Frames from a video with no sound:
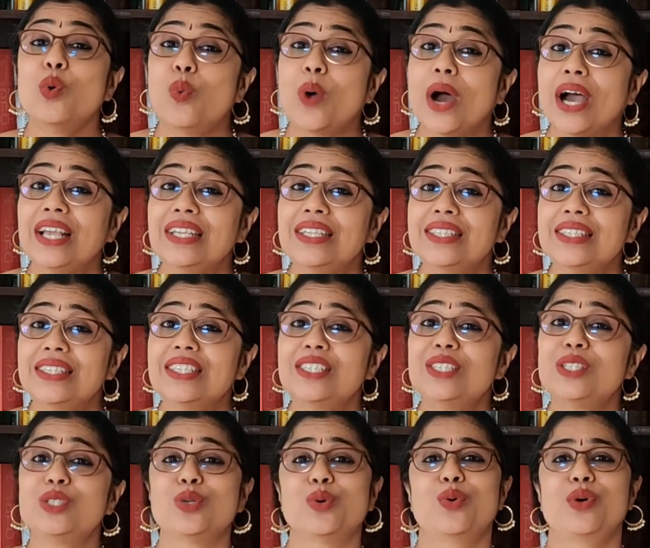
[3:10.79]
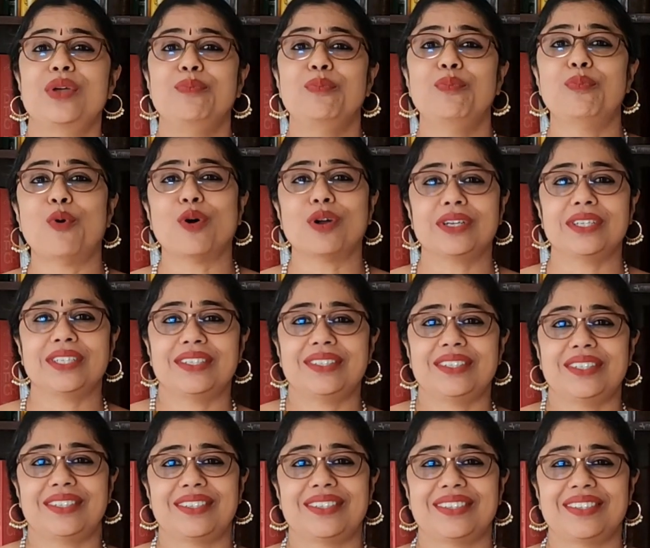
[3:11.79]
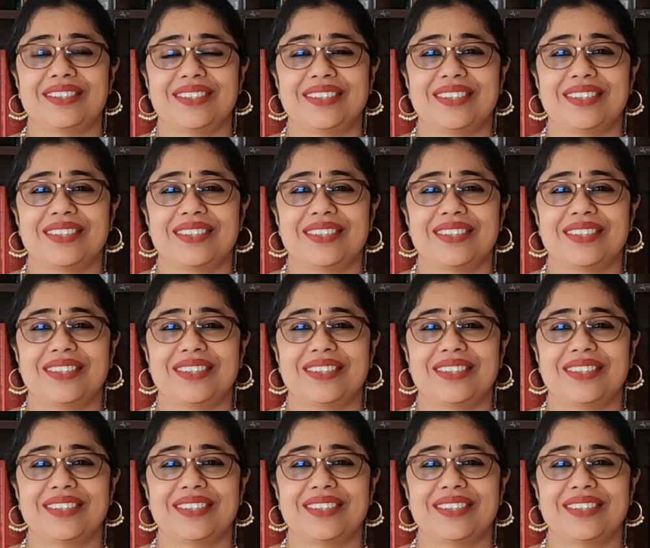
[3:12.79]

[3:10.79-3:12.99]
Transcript: Why is this so important?